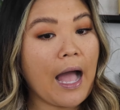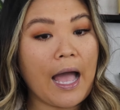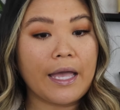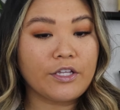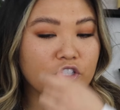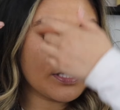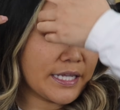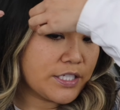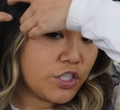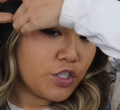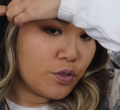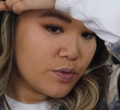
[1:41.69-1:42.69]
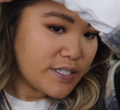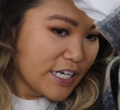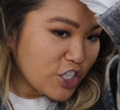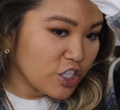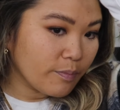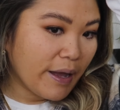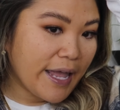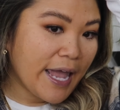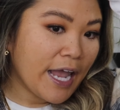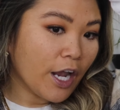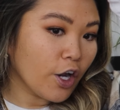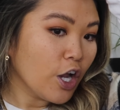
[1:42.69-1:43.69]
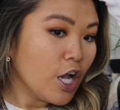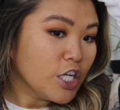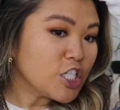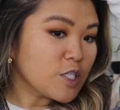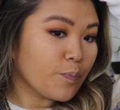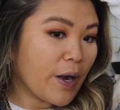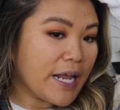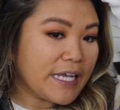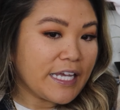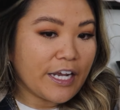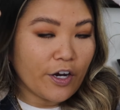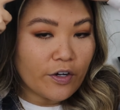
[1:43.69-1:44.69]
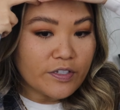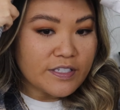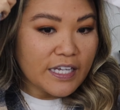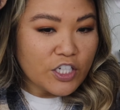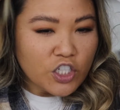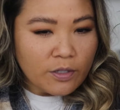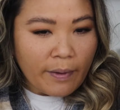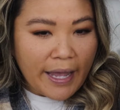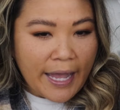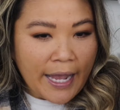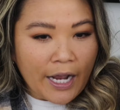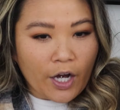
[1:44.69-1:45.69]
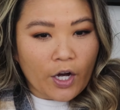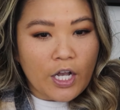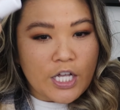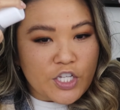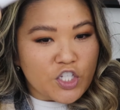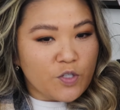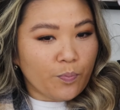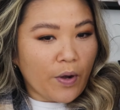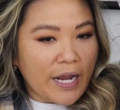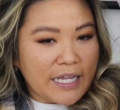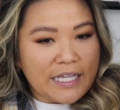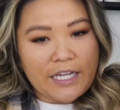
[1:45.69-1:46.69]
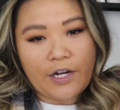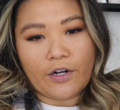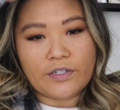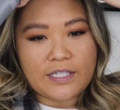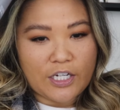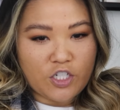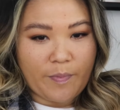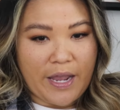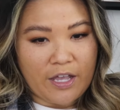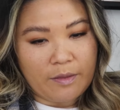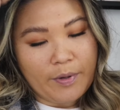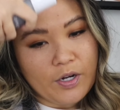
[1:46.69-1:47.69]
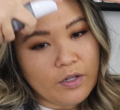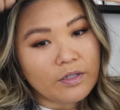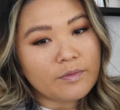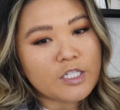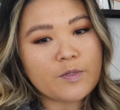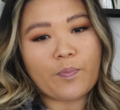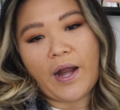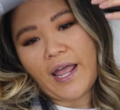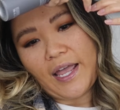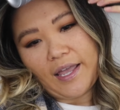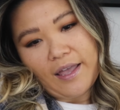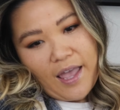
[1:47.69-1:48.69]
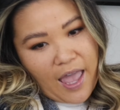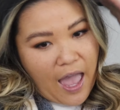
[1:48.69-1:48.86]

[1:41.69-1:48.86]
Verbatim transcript: I just like to section my hair, spray here, section my hair, spray here, section my hair in the middle, spray,